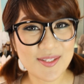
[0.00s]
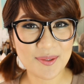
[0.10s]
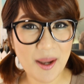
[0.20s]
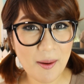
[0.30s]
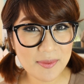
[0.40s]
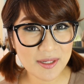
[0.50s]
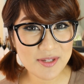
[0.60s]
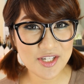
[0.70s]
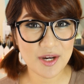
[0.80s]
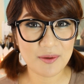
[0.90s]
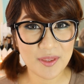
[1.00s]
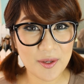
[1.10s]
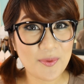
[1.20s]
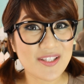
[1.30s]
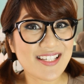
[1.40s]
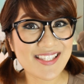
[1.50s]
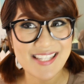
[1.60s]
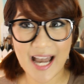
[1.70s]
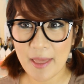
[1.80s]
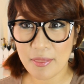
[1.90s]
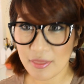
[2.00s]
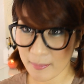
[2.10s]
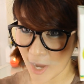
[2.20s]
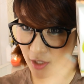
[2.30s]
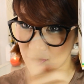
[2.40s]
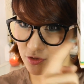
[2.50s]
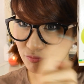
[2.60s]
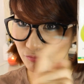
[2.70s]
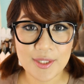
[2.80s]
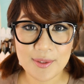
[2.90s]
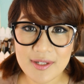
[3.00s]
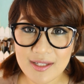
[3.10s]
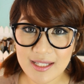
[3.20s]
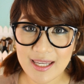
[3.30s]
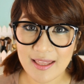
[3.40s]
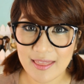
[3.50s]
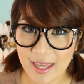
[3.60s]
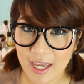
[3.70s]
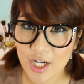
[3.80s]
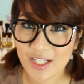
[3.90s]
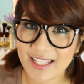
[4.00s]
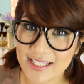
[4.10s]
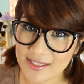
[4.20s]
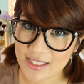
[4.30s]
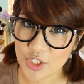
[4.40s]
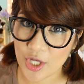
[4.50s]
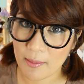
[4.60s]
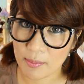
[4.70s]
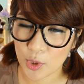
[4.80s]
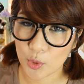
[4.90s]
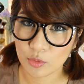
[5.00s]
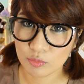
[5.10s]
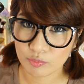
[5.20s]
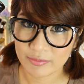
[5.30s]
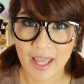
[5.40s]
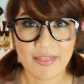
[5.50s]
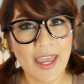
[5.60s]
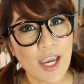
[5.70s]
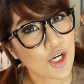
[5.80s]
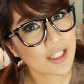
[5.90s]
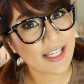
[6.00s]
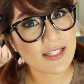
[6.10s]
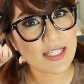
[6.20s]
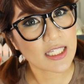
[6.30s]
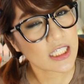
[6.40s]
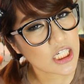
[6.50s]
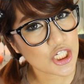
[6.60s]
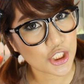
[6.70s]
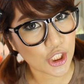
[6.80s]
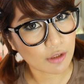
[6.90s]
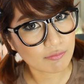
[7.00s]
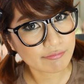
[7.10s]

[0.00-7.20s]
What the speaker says: So now I'm going to be sharing with you what's inside the box. You are going to get the hair cleansing shampoo and the hair cleansing conditioner.